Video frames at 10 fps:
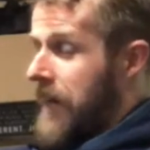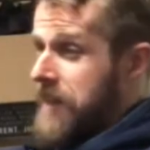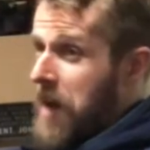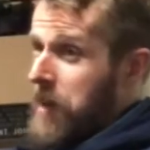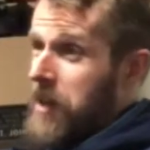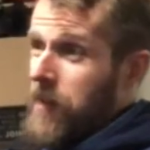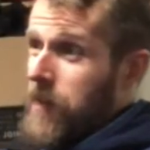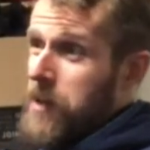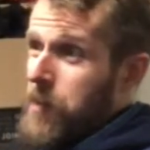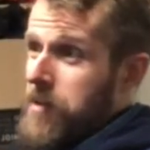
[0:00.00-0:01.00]
And does that make you the
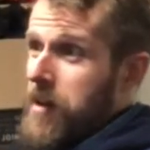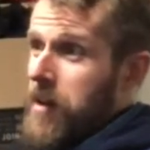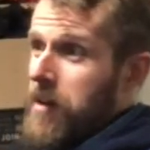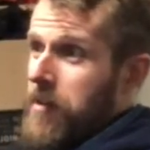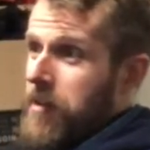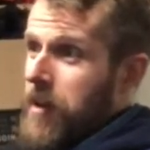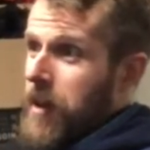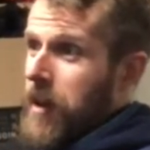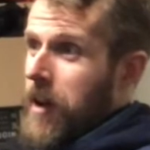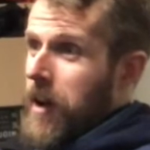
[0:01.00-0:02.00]
fittest person on earth?
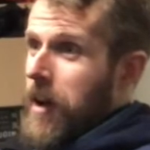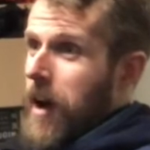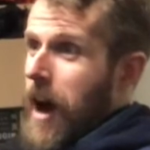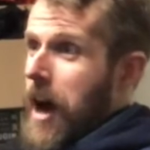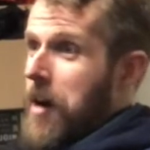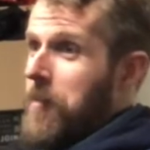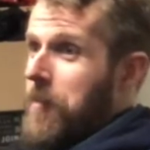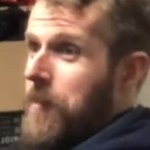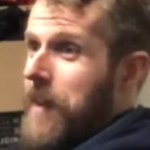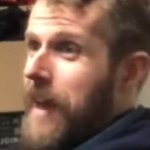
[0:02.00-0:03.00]
Can
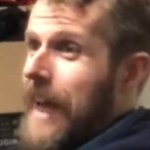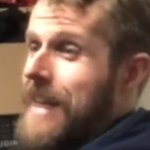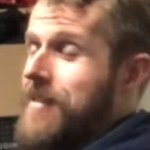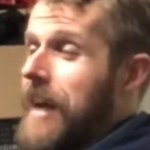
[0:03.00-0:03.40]
the